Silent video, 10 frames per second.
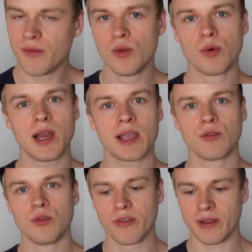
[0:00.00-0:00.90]
if you would like
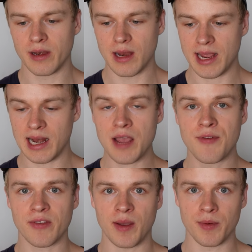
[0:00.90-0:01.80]
to use it in a
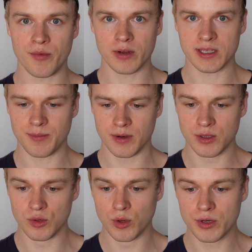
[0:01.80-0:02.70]
live example, for example,
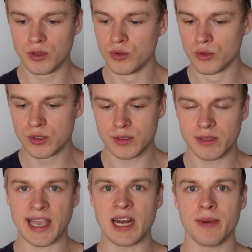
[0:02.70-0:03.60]
you would use
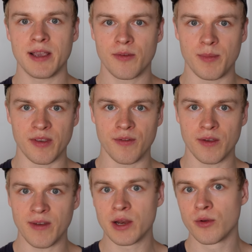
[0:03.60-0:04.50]
database
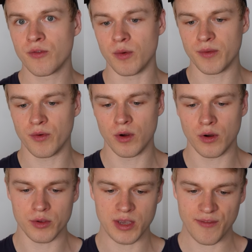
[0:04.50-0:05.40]
specific values from before,
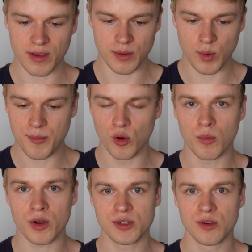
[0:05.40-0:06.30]
or you have a webhook
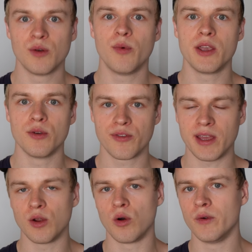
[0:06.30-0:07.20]
module where you
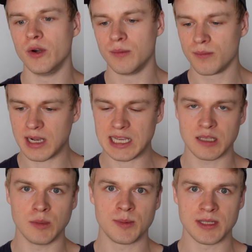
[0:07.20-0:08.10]
send over
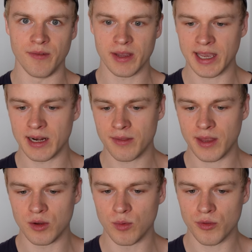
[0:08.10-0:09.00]
customer specific data
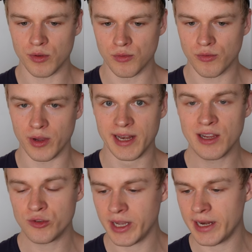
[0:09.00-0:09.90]
that you want to use to
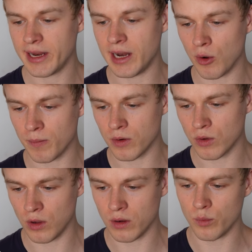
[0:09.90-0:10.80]
initiate an outbound
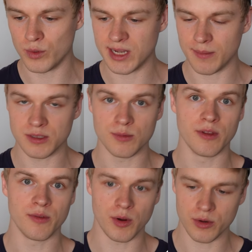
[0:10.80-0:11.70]
call, which happens with
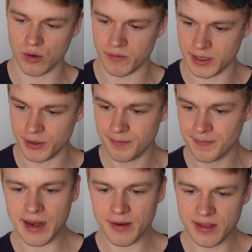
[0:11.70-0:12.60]
this module over here.
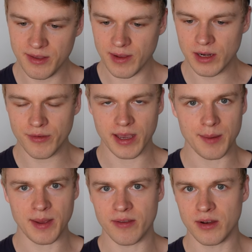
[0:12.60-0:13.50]
And these values, they
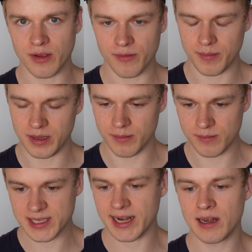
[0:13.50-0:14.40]
can basically just be
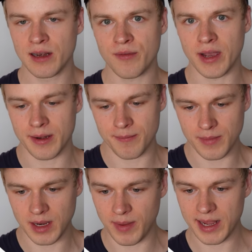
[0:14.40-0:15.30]
statically defined.
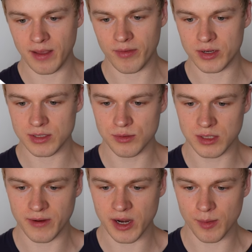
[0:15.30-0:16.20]
In my case, I just use
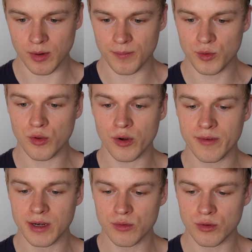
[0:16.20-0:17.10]
a variable. You don't
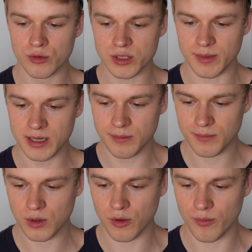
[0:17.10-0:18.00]
even need to use them here
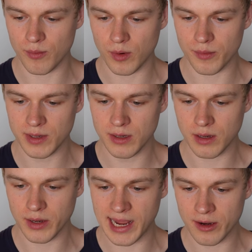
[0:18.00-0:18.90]
because what we
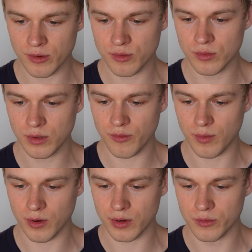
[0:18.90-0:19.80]
later on do is
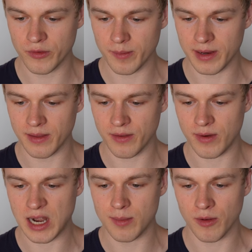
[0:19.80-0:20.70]
we're going to use them in this
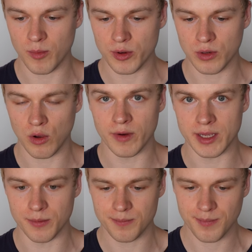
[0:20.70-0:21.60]
variables module over
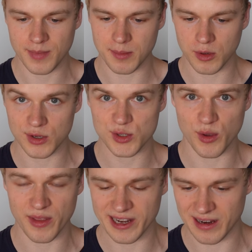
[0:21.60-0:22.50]
here. But I'm going to show
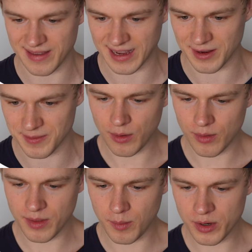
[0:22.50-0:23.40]
you that in a second.
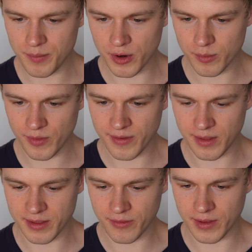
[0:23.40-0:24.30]
Now, the more important ones
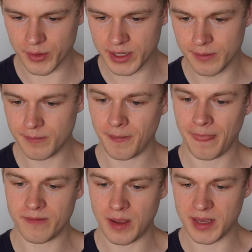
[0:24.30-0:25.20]
are these down here,
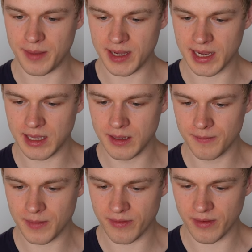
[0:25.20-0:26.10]
the Vapi API
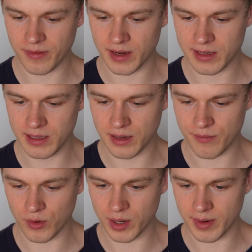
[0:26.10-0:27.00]
key, assistant ID, and
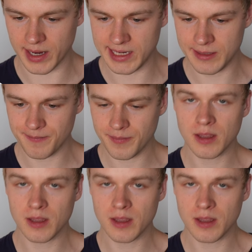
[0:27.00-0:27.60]
phone number ID.